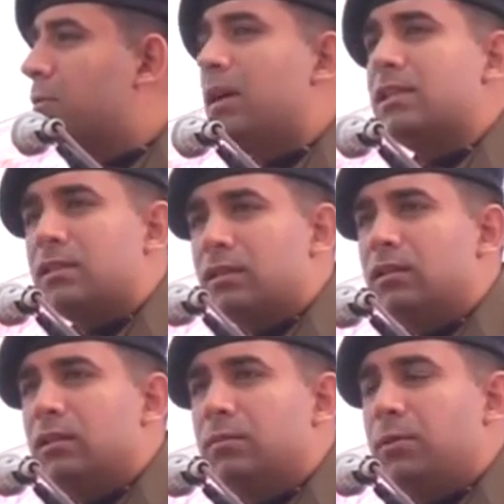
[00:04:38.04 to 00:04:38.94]
we must
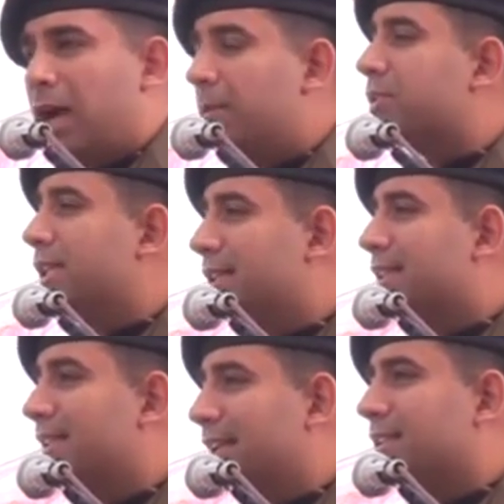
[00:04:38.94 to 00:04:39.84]
perhaps
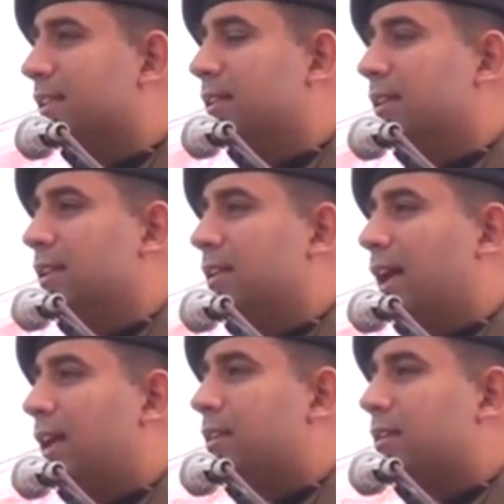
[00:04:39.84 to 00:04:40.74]
take this lesson
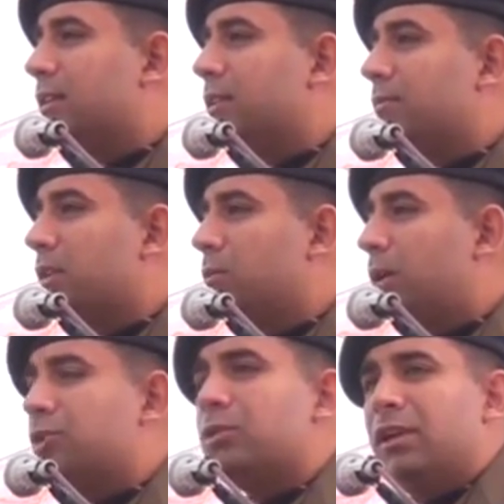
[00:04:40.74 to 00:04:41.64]
that
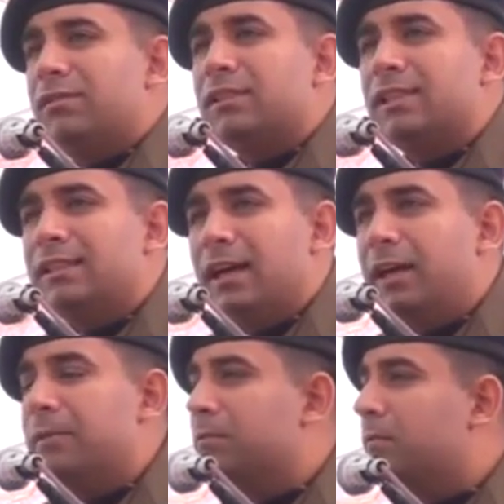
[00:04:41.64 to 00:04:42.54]
one should never say
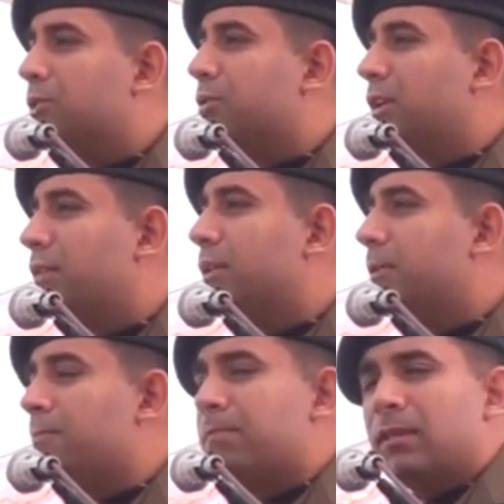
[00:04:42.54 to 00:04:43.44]
die, one should
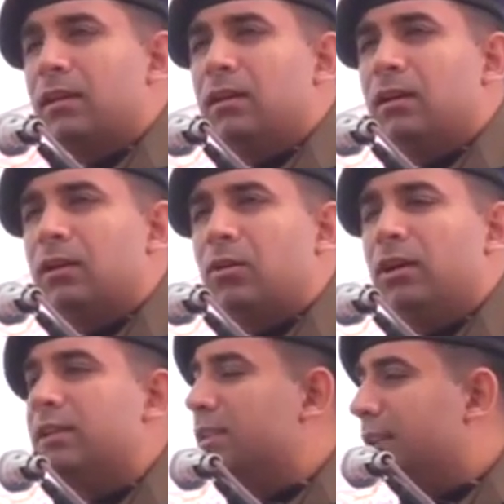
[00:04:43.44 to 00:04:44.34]
never uh,
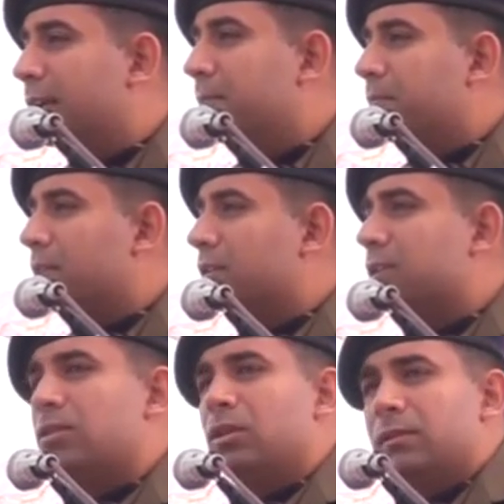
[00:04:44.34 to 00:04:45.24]
call it a day.
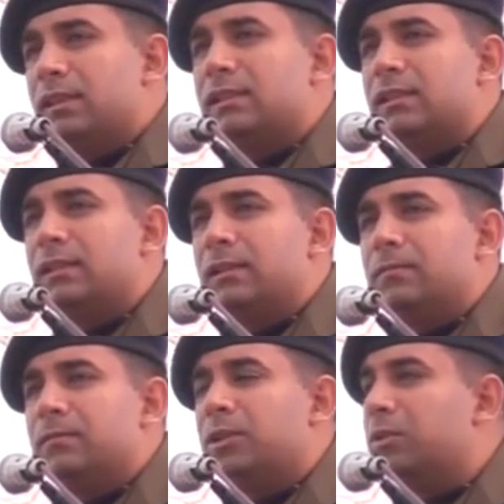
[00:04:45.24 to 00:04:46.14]
There's always,
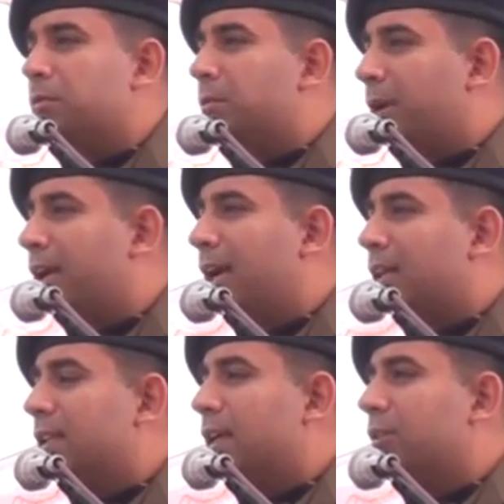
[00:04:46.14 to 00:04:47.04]
uh, you know, ray
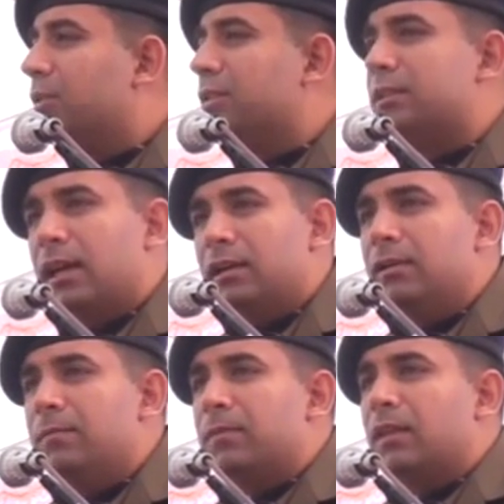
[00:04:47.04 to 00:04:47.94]
at the end of the
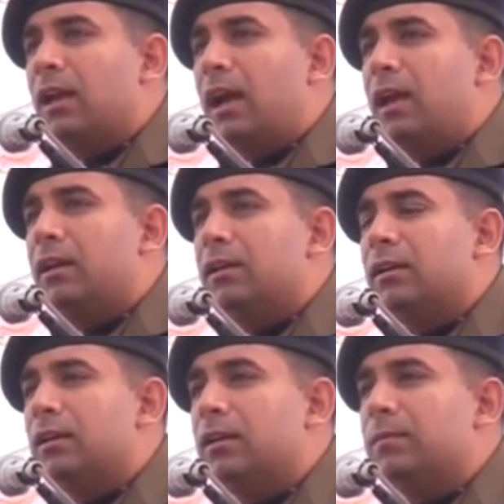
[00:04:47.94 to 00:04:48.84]
tunnel. And,
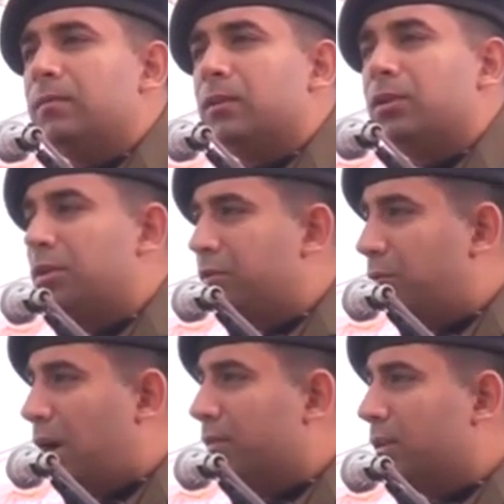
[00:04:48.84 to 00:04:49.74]
uh, you know,
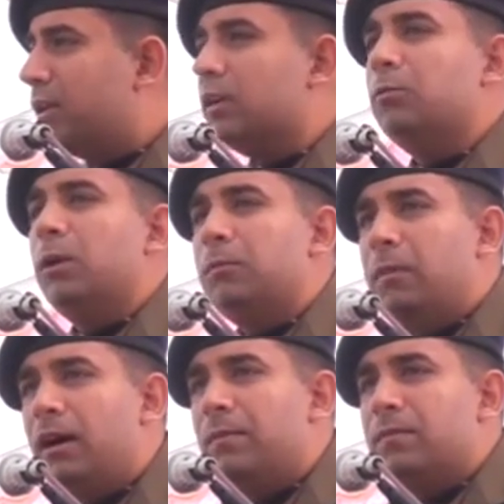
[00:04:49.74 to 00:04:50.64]
if you have a little
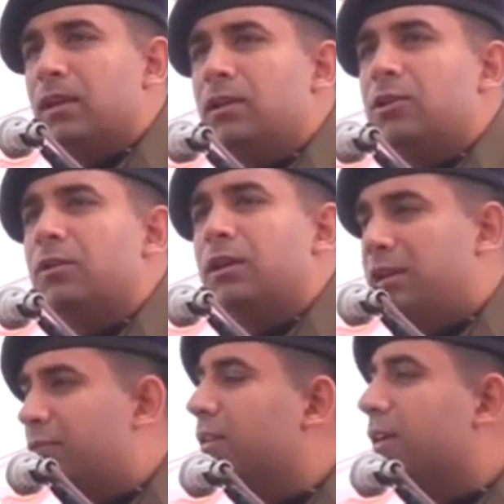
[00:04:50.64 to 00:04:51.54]
willpower, you
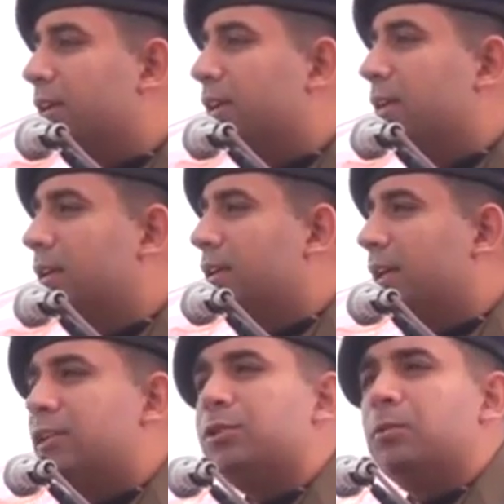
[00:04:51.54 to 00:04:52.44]
can definitely
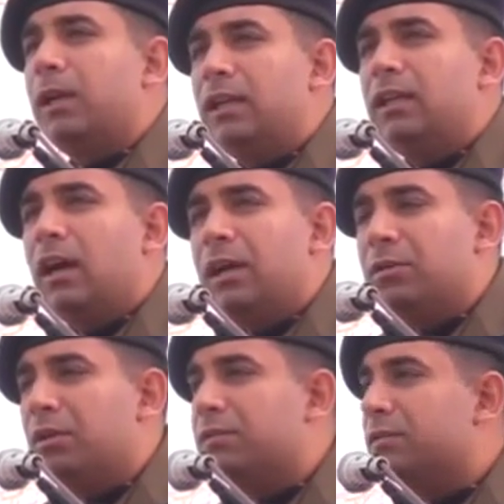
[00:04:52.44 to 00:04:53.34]
get through any
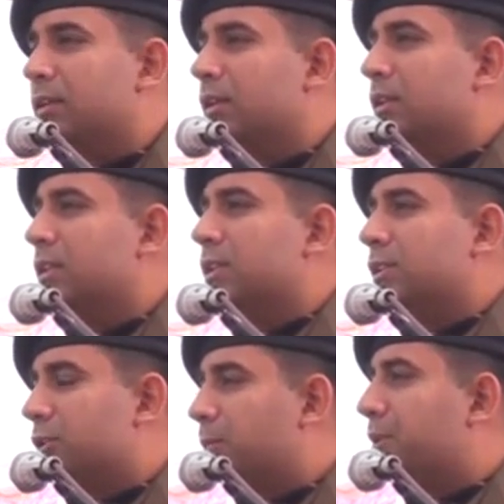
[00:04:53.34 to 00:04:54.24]
kind of uh,
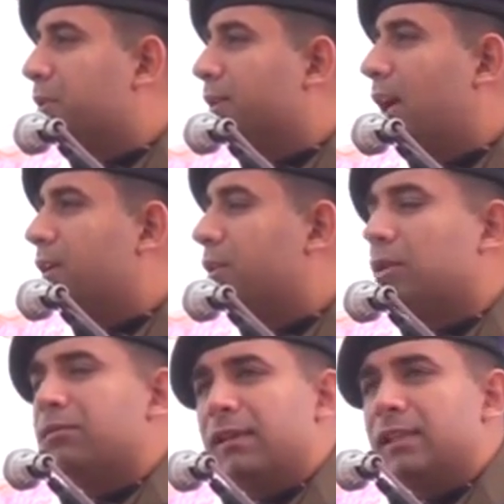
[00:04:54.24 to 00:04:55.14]
situation that
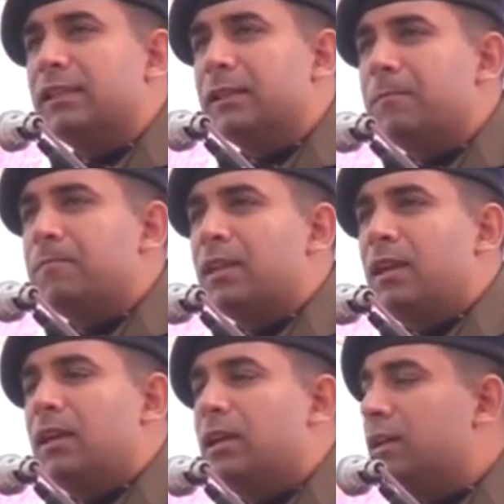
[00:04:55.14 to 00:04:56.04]
you are facing.
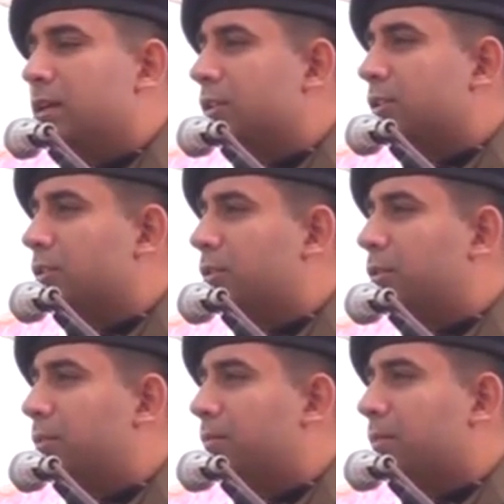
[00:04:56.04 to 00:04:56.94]
Uh,
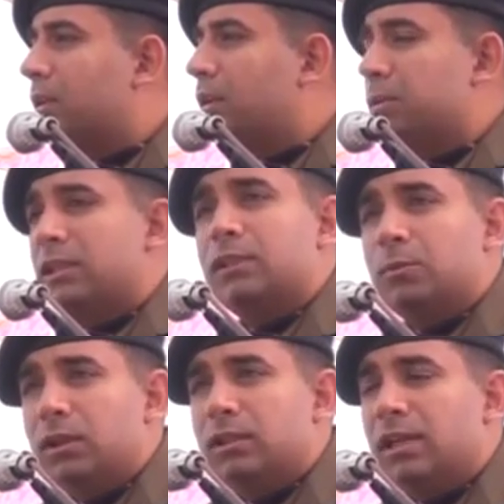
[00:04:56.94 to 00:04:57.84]
so uh, with
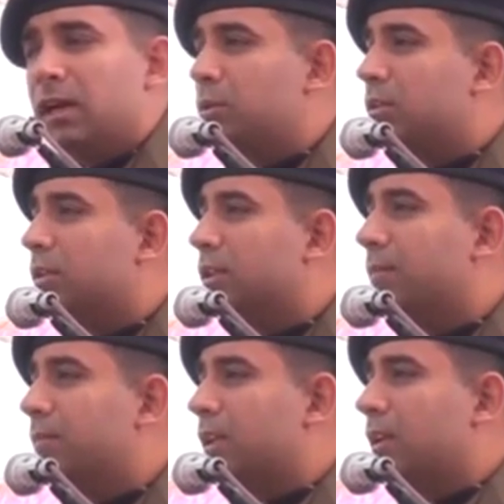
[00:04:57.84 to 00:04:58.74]
these words, I would
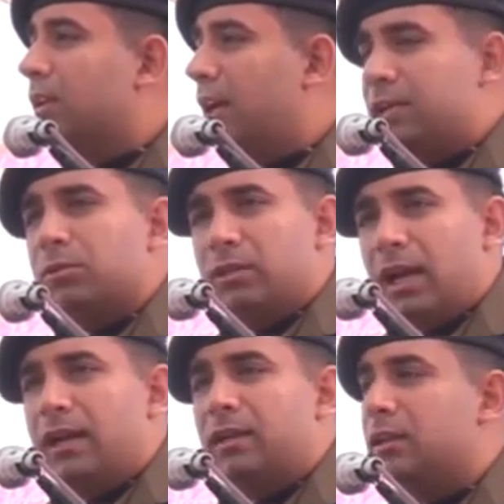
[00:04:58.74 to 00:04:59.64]
like to
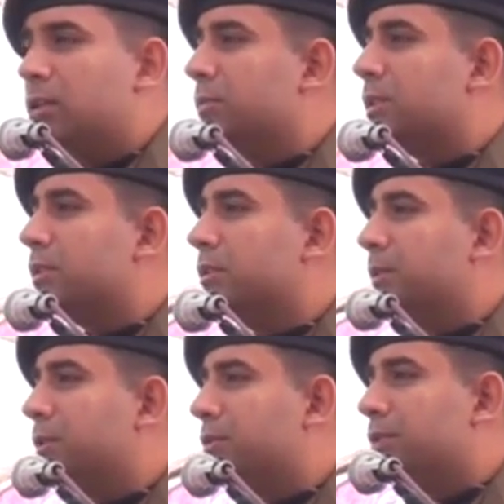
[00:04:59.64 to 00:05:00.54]
thank
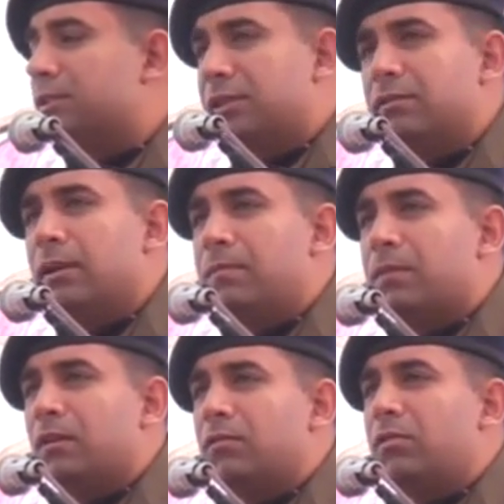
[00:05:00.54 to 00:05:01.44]
Mr. Piyush Sachdeva
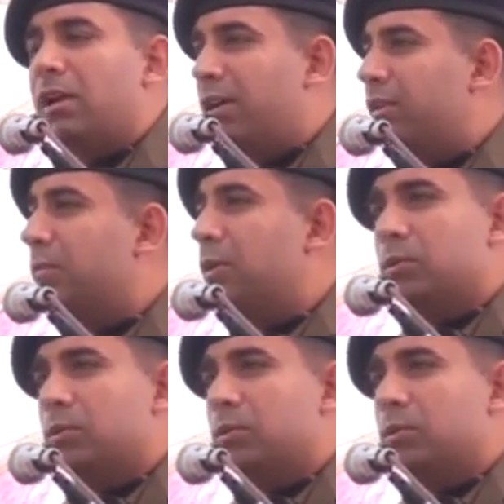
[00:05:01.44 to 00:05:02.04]
for having